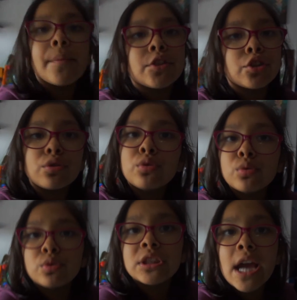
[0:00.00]
make sure
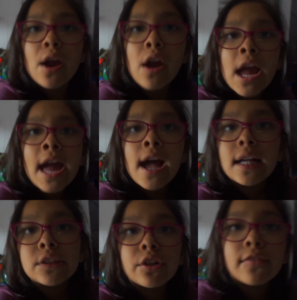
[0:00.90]
to share
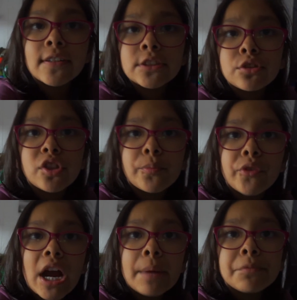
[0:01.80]
and tell your friends to
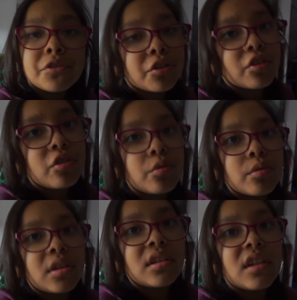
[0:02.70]
subscribe so you
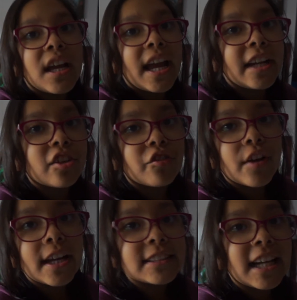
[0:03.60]
will, and your
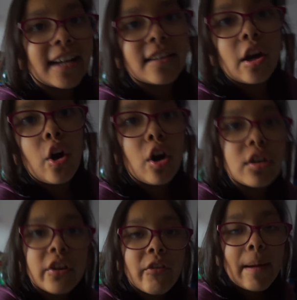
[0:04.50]
friend and all
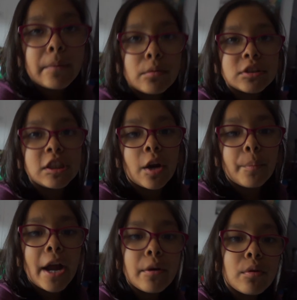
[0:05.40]
your family will see our
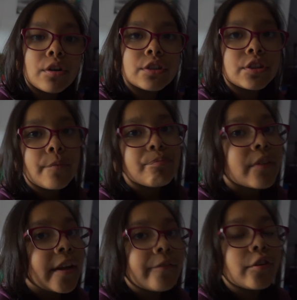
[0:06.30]
prank wars.
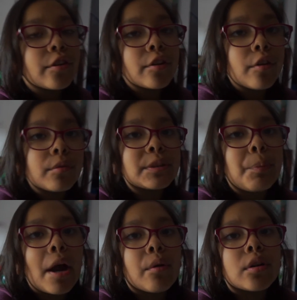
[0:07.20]
If you don't know what's
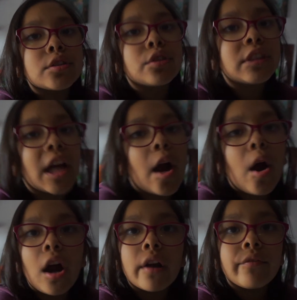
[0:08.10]
prank wars, go check
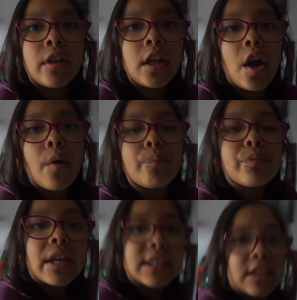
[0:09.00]
out our video.
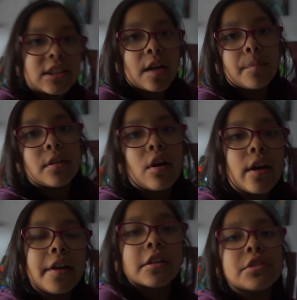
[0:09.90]
It's linked down below.
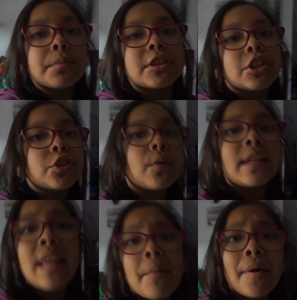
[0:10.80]
And also make sure to
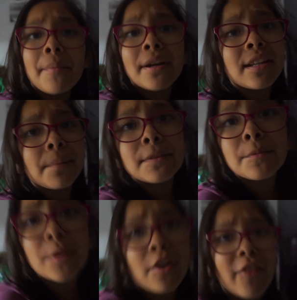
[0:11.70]
hit that bell button and you'll
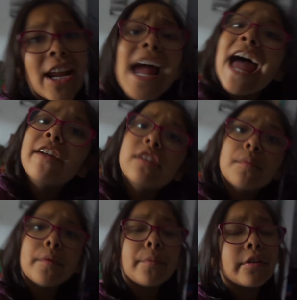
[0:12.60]
be notified every time
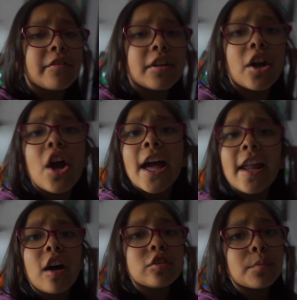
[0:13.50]
I upload a video.
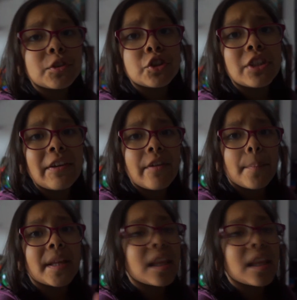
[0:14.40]
And also make sure to give it a big